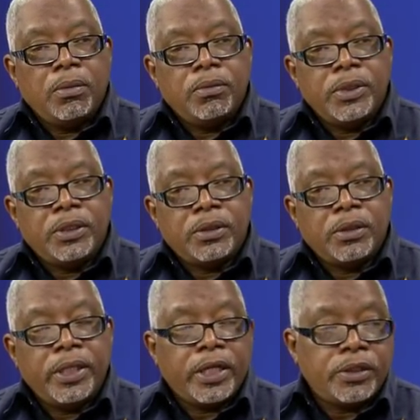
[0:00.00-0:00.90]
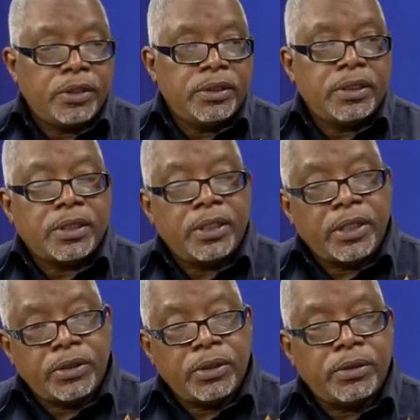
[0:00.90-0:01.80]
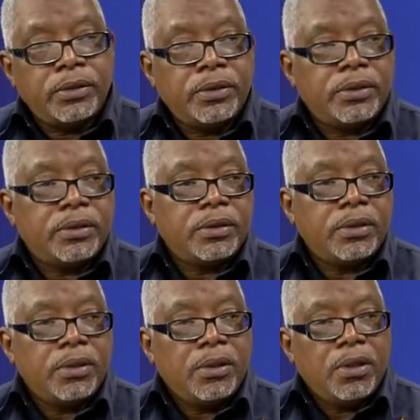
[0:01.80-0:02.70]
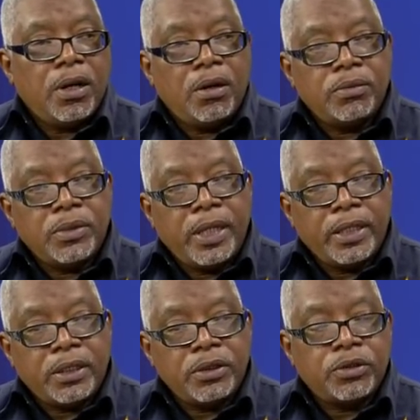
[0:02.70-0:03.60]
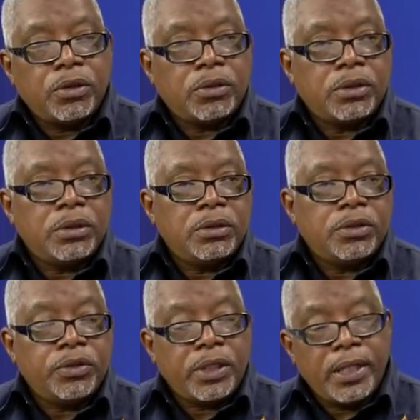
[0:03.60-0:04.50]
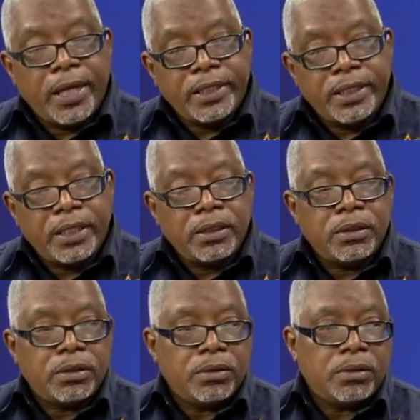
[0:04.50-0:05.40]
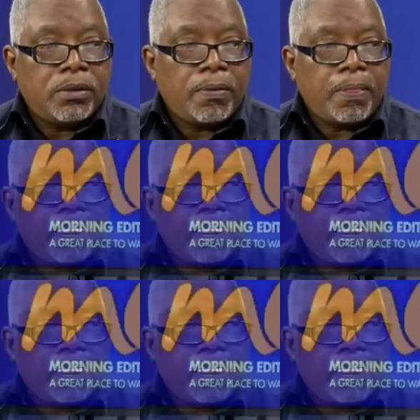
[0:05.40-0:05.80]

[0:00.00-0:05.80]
meet connections, disconnections, line construction, street lighting, and so on.